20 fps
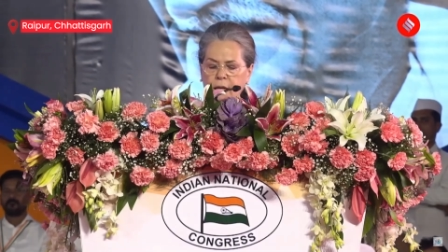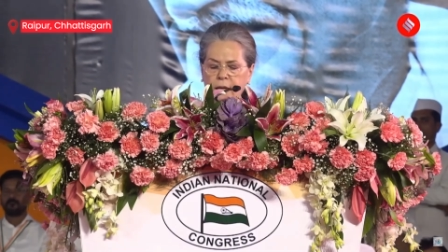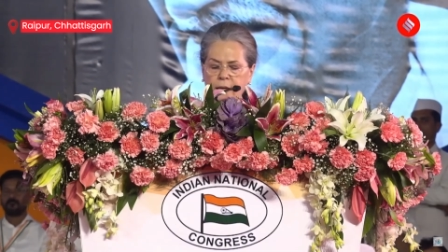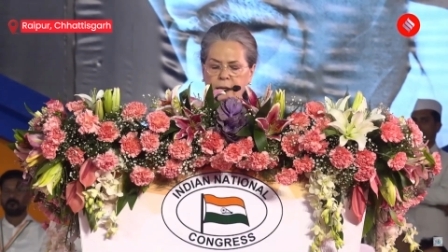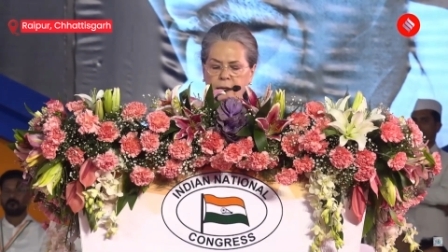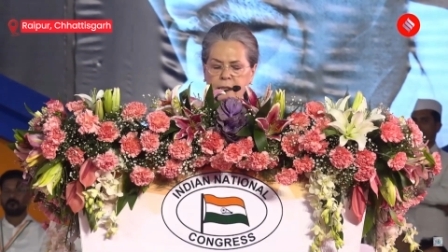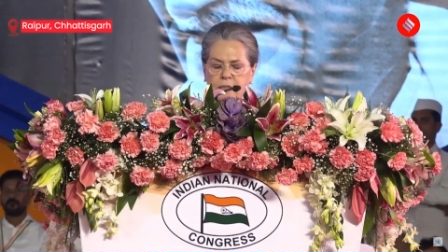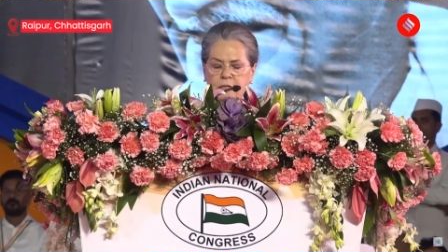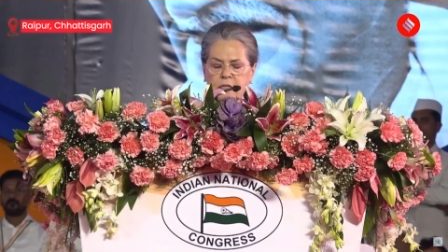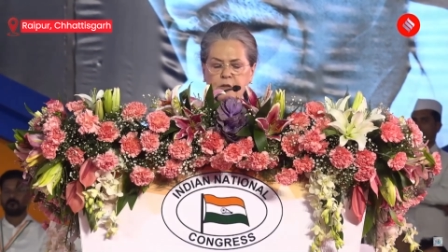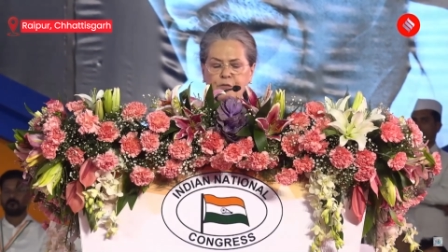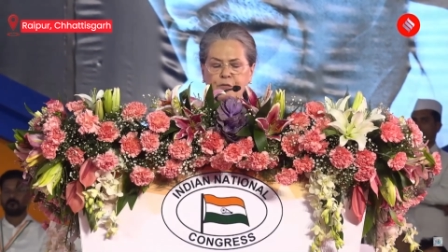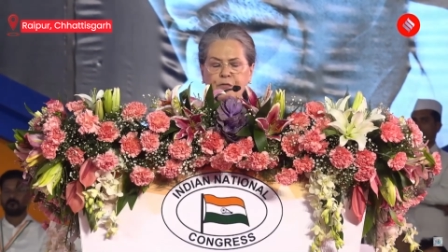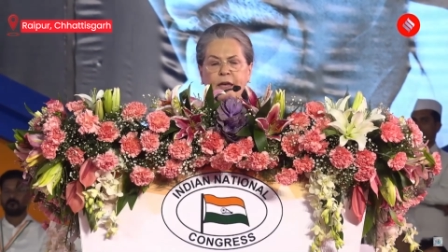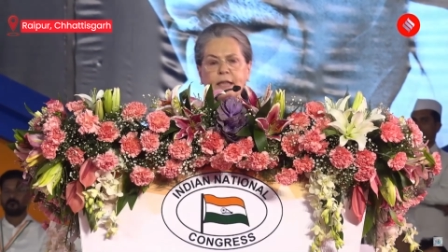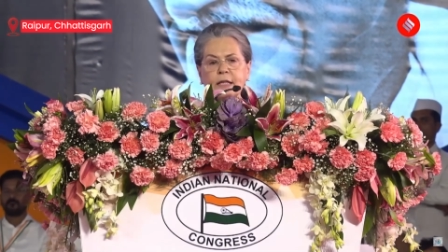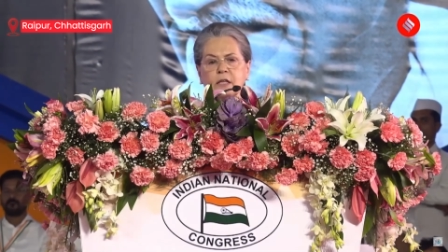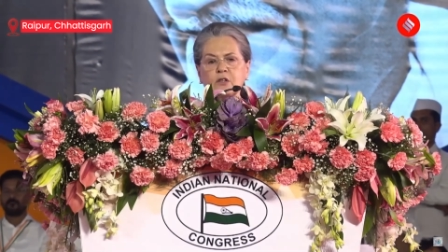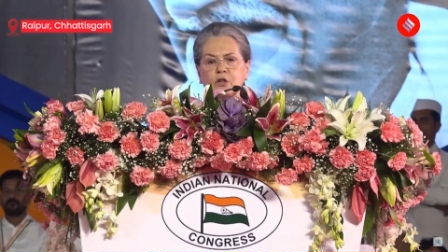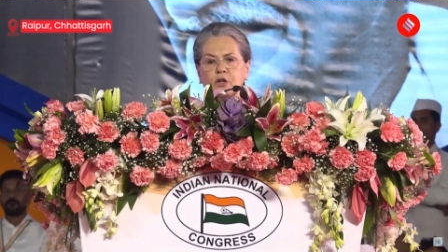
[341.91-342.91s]
is
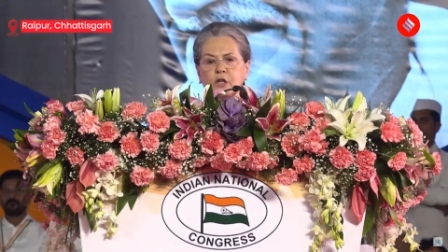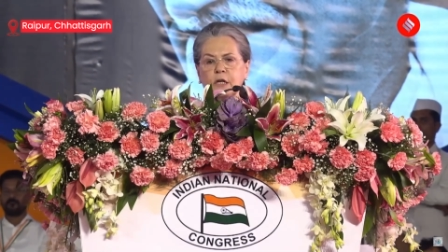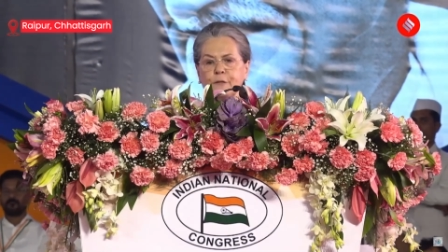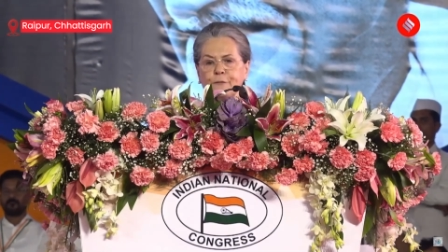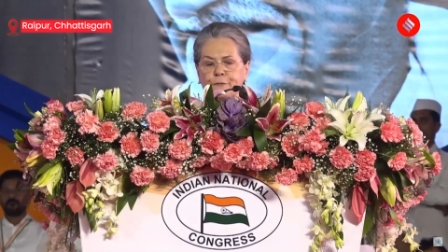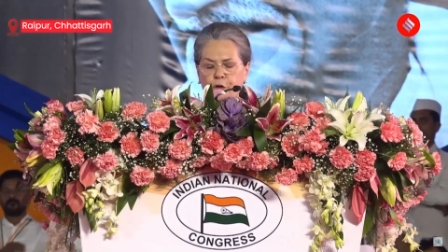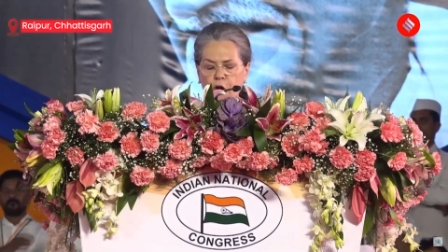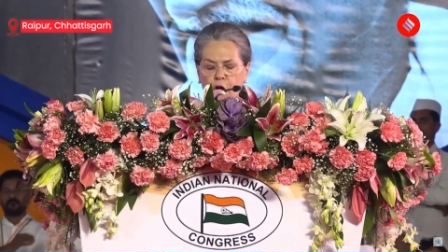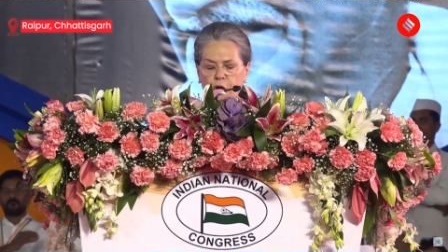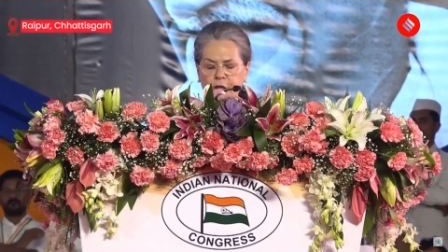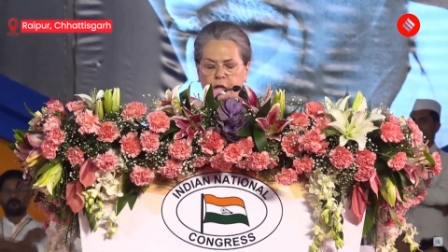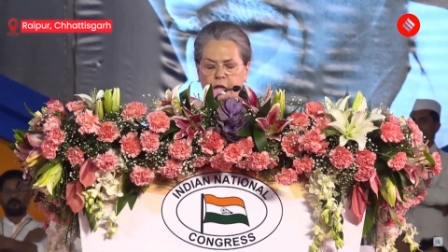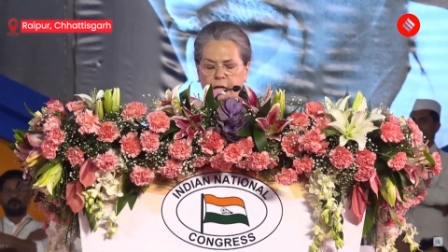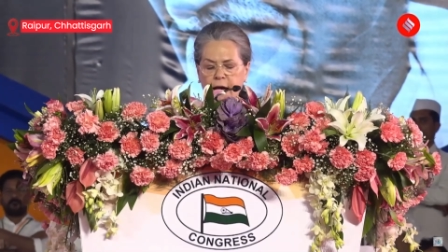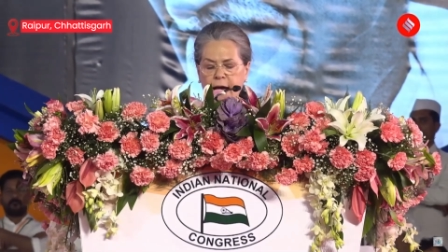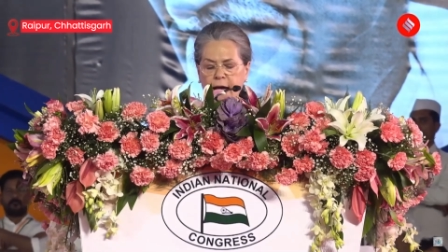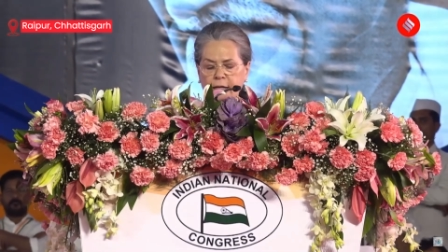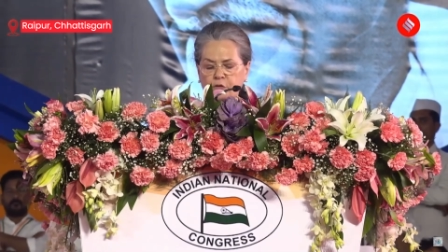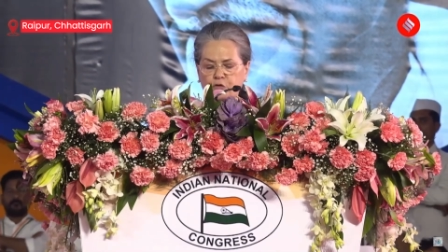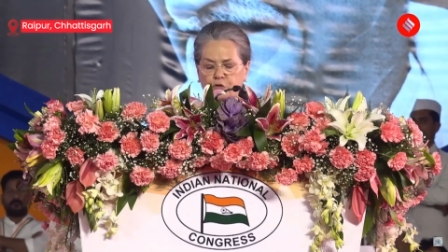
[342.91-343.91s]
victory for the
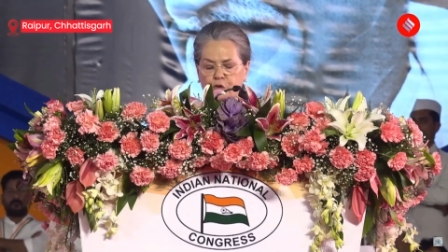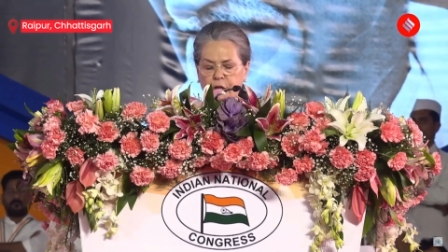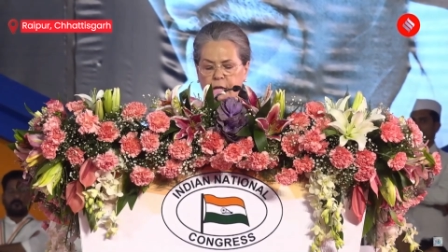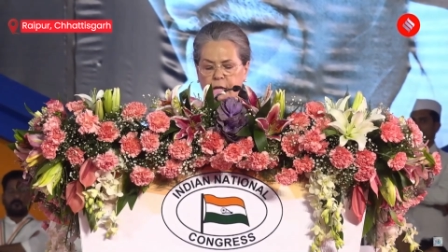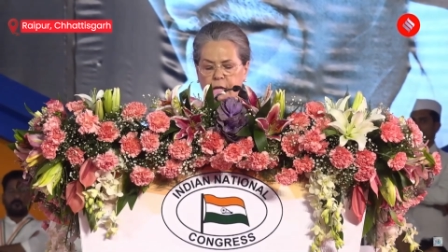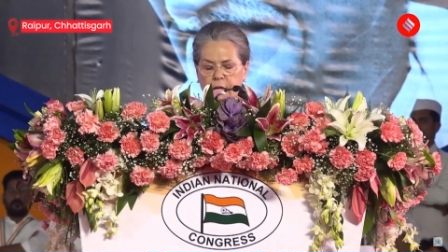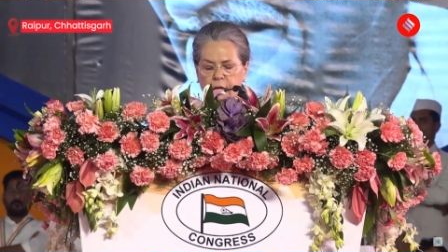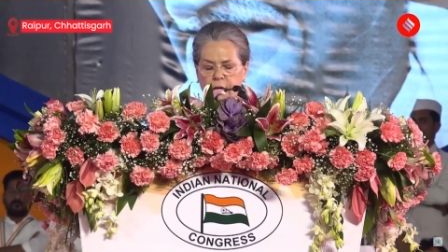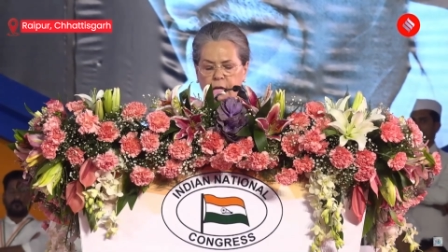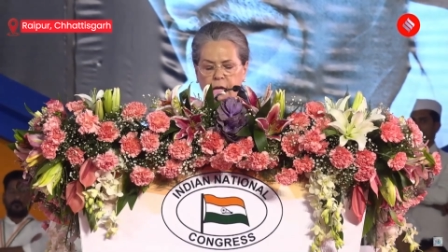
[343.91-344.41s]
country